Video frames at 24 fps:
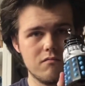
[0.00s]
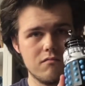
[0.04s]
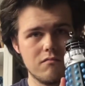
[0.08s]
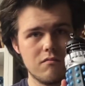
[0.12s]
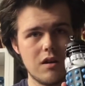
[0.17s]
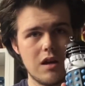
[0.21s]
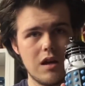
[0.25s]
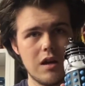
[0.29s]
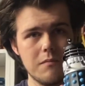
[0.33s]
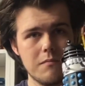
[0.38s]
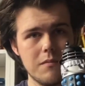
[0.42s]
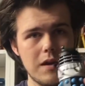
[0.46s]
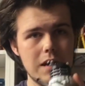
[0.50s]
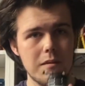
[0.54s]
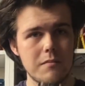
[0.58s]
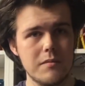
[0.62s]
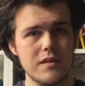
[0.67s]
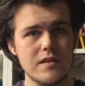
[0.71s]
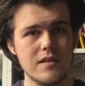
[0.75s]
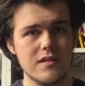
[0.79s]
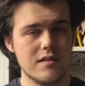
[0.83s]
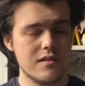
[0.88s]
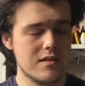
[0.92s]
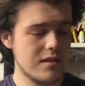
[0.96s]
I'm happy to
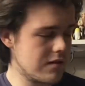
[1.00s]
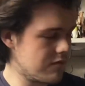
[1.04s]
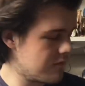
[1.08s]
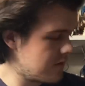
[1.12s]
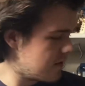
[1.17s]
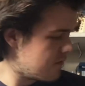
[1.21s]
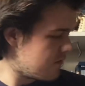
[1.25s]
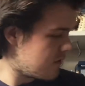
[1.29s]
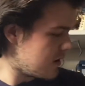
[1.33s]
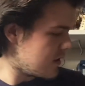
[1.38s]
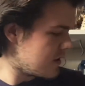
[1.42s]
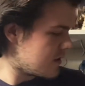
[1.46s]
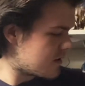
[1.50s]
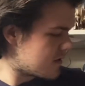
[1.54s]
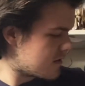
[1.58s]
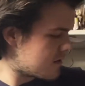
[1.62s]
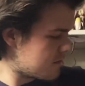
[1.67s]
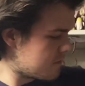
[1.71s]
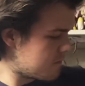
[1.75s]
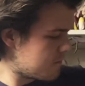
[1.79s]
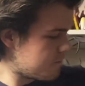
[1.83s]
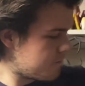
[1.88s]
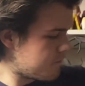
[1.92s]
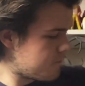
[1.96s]
see it re-released
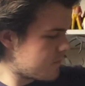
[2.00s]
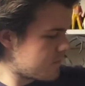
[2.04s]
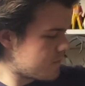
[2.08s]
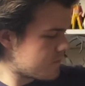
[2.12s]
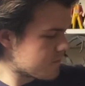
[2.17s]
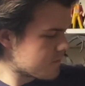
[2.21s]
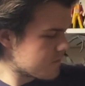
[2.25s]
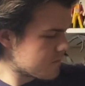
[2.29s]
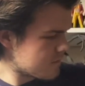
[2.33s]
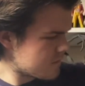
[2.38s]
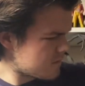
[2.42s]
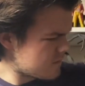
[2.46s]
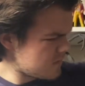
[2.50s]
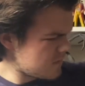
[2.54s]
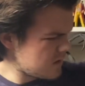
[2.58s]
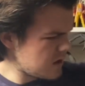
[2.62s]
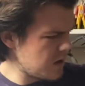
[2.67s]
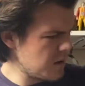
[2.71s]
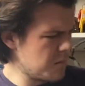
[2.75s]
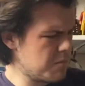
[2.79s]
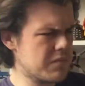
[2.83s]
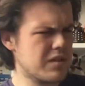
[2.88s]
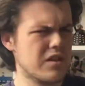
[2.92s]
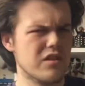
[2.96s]

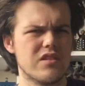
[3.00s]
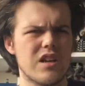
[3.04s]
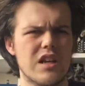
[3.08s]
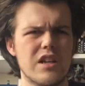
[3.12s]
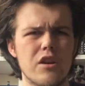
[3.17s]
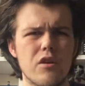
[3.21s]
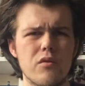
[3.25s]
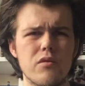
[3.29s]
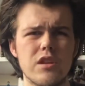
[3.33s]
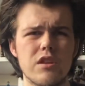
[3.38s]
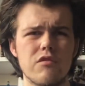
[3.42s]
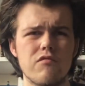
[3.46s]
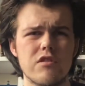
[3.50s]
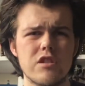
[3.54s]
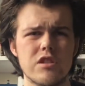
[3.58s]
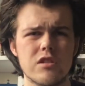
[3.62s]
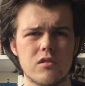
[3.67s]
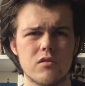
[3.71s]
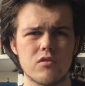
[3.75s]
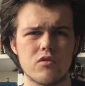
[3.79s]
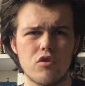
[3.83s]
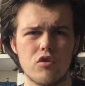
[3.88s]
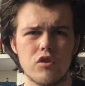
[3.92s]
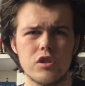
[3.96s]
because I know the original
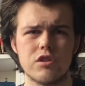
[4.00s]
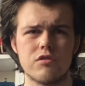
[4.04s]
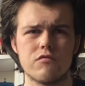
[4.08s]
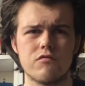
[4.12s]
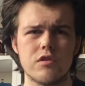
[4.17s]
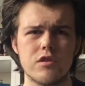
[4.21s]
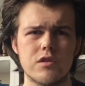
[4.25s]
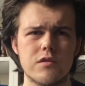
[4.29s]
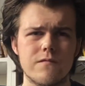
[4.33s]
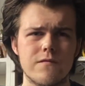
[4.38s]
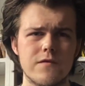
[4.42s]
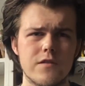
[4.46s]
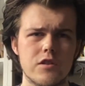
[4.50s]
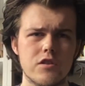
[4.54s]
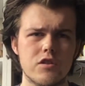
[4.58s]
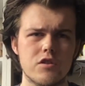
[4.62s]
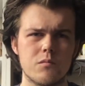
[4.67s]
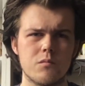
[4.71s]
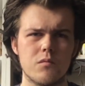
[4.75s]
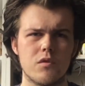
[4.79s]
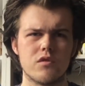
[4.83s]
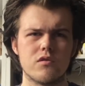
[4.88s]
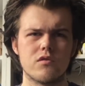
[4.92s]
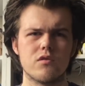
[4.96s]
Toys R Us version
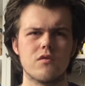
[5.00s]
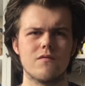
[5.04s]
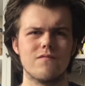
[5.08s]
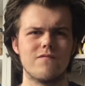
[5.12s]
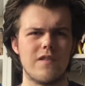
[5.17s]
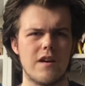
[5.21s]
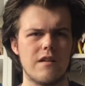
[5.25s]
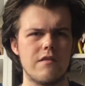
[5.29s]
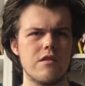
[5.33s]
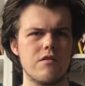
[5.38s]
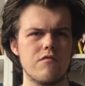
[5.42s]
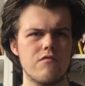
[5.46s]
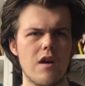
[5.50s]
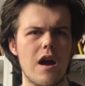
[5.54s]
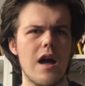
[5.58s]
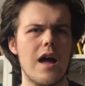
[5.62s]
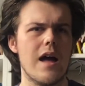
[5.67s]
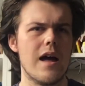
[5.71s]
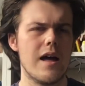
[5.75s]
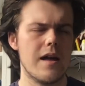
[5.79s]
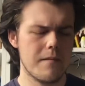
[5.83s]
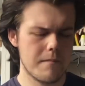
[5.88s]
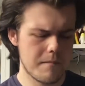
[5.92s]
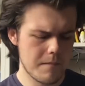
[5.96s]
was very
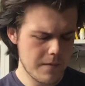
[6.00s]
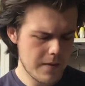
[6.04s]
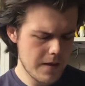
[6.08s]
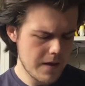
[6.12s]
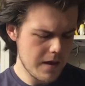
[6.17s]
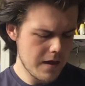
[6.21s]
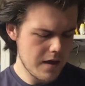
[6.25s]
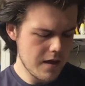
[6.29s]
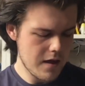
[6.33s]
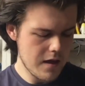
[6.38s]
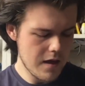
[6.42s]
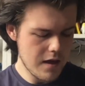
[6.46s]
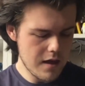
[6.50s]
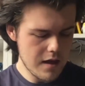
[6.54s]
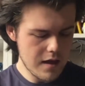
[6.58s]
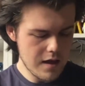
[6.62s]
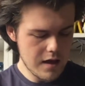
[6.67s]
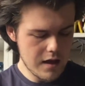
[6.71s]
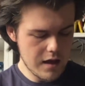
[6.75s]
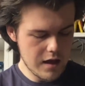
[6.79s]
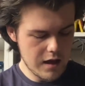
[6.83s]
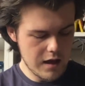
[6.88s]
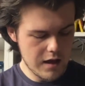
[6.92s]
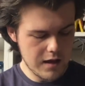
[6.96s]
rare.
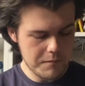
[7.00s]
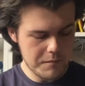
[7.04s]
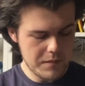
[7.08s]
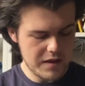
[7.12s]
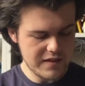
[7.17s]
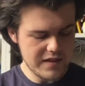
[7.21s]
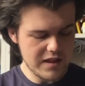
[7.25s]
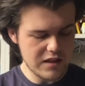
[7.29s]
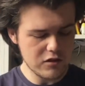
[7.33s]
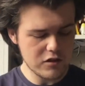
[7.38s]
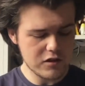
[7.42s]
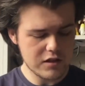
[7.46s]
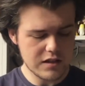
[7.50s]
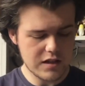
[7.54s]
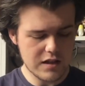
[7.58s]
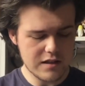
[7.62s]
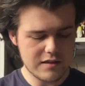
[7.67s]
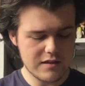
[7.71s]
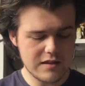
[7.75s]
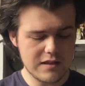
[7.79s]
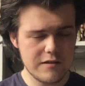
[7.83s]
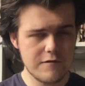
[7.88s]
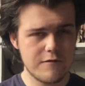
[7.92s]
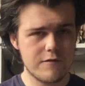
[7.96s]
And then looking at
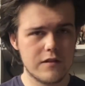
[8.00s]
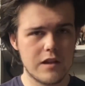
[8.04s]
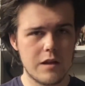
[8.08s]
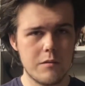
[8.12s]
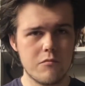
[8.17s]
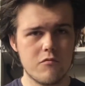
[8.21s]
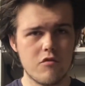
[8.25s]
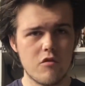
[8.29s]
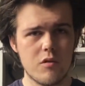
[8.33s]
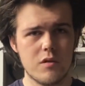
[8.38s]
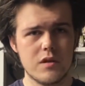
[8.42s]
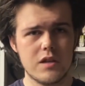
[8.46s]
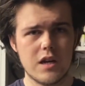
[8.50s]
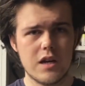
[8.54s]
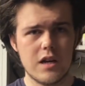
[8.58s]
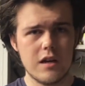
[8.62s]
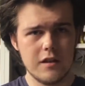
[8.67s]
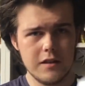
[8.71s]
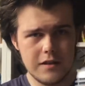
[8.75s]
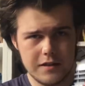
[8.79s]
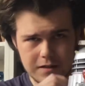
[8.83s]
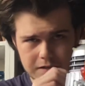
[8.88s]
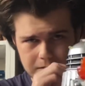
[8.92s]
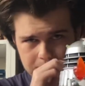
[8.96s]
the Flamethrower
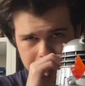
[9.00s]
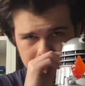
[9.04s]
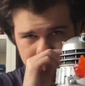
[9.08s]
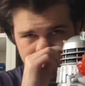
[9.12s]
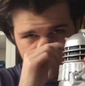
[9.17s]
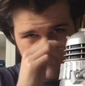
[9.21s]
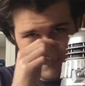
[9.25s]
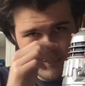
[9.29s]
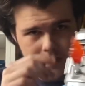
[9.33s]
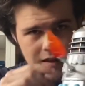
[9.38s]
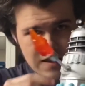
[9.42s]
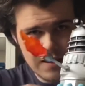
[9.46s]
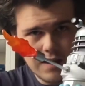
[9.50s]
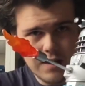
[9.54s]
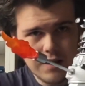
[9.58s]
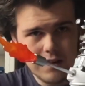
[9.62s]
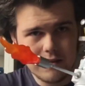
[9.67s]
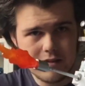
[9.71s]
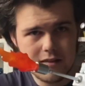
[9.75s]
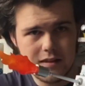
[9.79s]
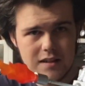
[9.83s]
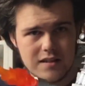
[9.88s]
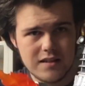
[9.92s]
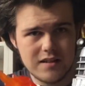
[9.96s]
Dalek,
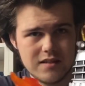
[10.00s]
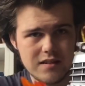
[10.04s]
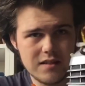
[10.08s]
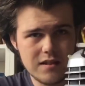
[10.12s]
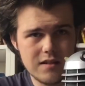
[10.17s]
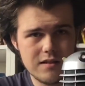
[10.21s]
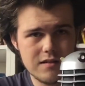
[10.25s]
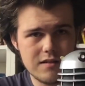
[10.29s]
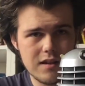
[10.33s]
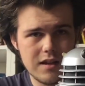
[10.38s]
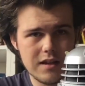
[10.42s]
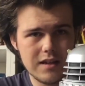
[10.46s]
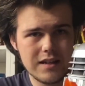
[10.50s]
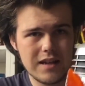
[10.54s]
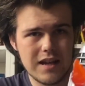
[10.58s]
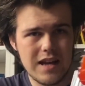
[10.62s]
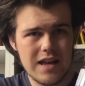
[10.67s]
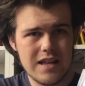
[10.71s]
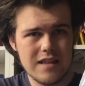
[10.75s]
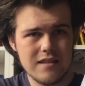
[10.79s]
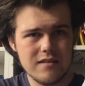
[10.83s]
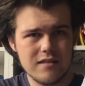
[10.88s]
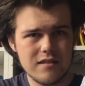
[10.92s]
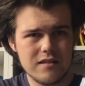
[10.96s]
this is
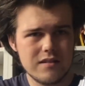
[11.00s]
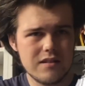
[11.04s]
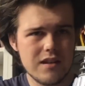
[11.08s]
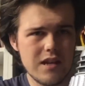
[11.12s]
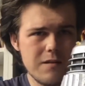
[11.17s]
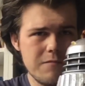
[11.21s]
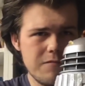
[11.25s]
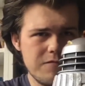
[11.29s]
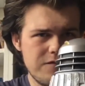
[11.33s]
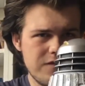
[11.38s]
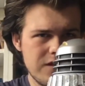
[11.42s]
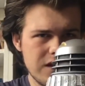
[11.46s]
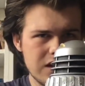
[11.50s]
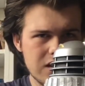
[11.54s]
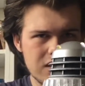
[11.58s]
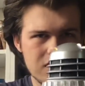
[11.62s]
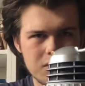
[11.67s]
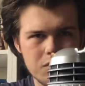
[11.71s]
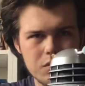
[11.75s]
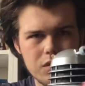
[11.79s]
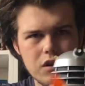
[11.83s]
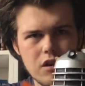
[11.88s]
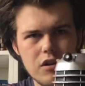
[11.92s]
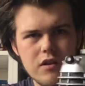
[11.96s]
again the same figure that
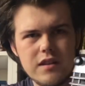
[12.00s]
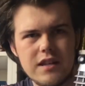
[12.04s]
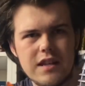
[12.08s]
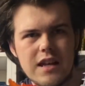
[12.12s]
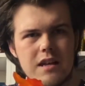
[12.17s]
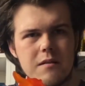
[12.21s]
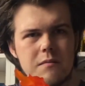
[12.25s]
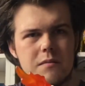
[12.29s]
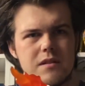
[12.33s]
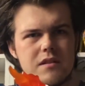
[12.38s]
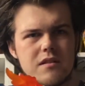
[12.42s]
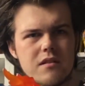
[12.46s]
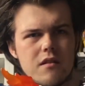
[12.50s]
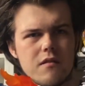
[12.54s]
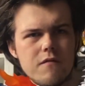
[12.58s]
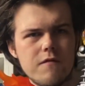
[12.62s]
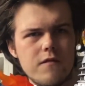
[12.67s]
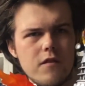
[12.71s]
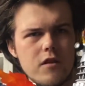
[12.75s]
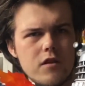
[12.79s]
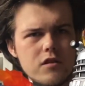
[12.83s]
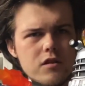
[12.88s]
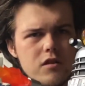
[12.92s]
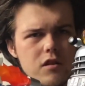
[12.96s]
we got in the Enemies of the
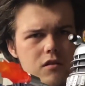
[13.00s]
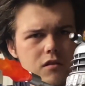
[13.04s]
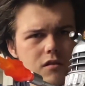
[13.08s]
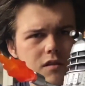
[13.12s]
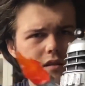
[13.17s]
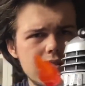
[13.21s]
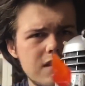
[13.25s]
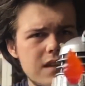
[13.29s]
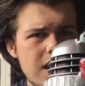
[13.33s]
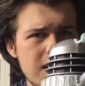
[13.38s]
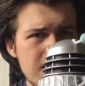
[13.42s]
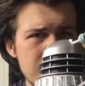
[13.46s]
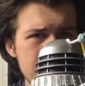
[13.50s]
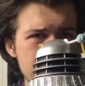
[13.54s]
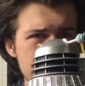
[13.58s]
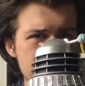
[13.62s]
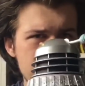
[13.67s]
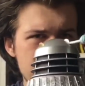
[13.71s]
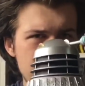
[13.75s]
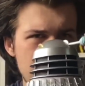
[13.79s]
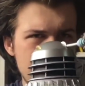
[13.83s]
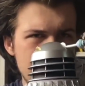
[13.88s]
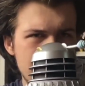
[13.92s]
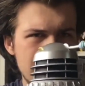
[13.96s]
First Doctor set
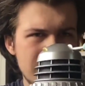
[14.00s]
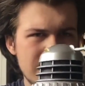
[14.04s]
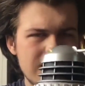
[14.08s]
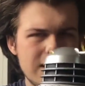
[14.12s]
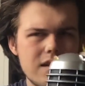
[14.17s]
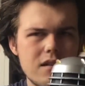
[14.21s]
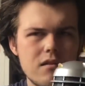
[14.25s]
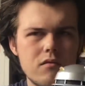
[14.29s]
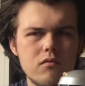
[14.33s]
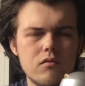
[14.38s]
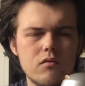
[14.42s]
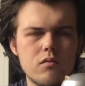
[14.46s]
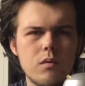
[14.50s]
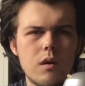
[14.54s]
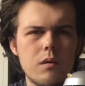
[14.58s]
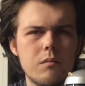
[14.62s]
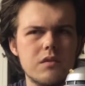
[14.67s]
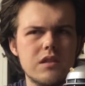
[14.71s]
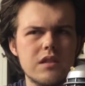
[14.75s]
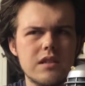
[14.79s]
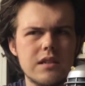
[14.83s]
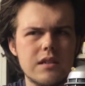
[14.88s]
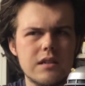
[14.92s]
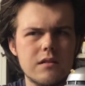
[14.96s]
back in, oh, when was
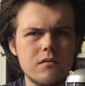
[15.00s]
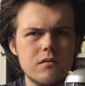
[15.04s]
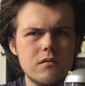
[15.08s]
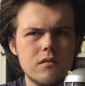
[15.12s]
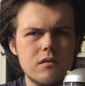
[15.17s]
it now?